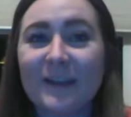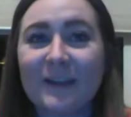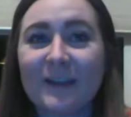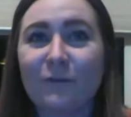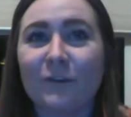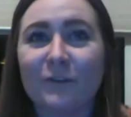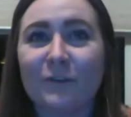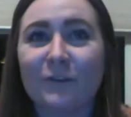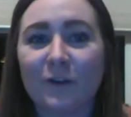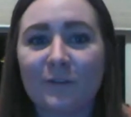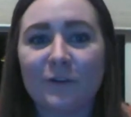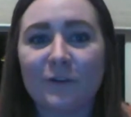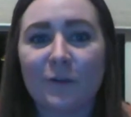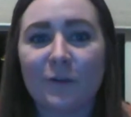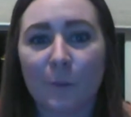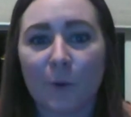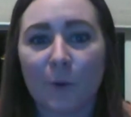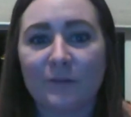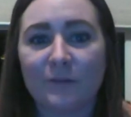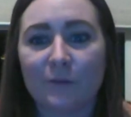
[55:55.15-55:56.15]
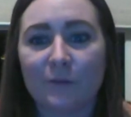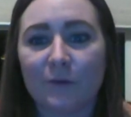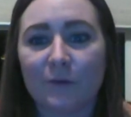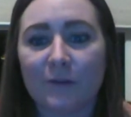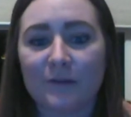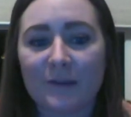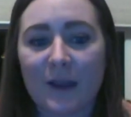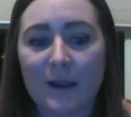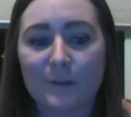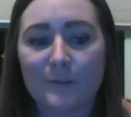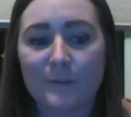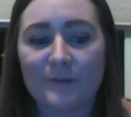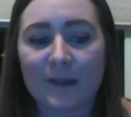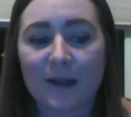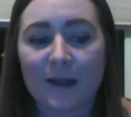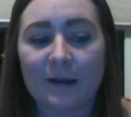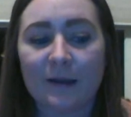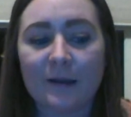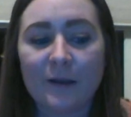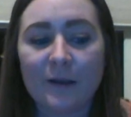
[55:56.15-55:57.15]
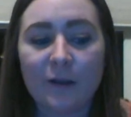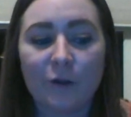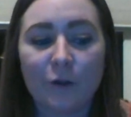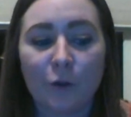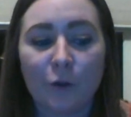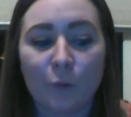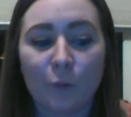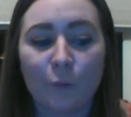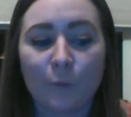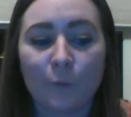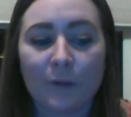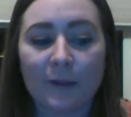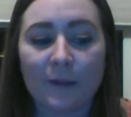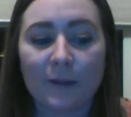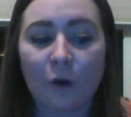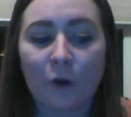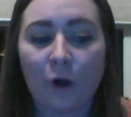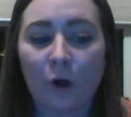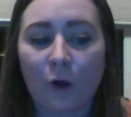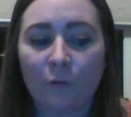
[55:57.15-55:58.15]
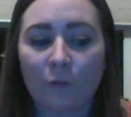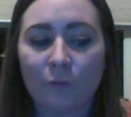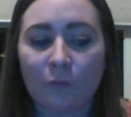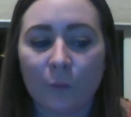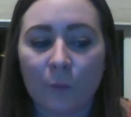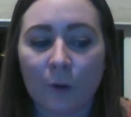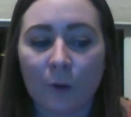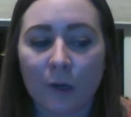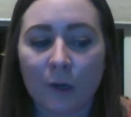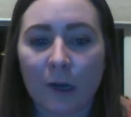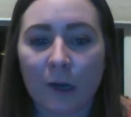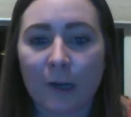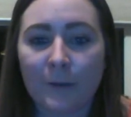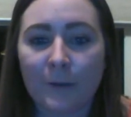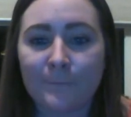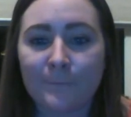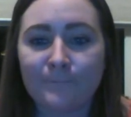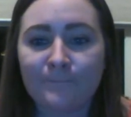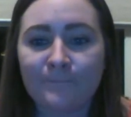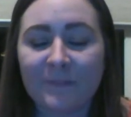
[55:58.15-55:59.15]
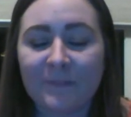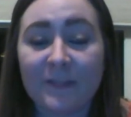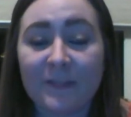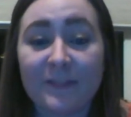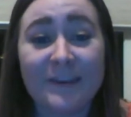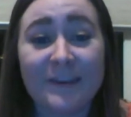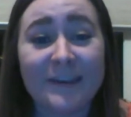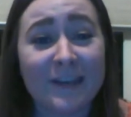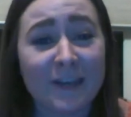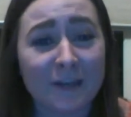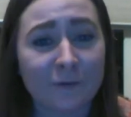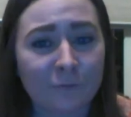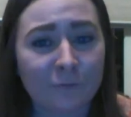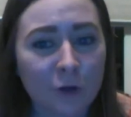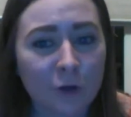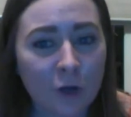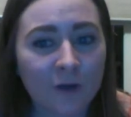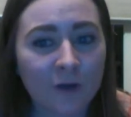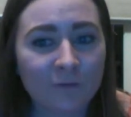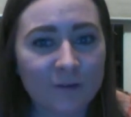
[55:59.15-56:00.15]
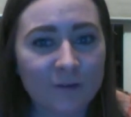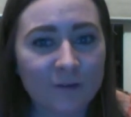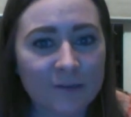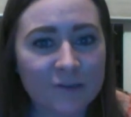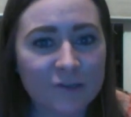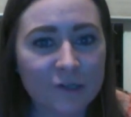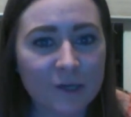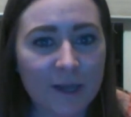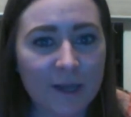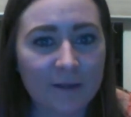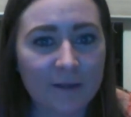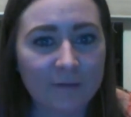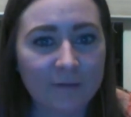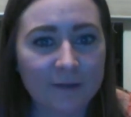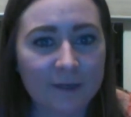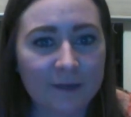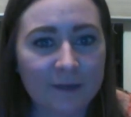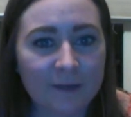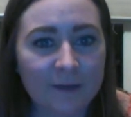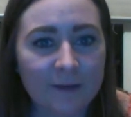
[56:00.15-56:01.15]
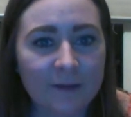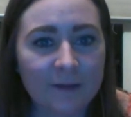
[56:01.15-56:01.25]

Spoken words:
Reserve sub rosa for the times that, really call for the need for confidentiality,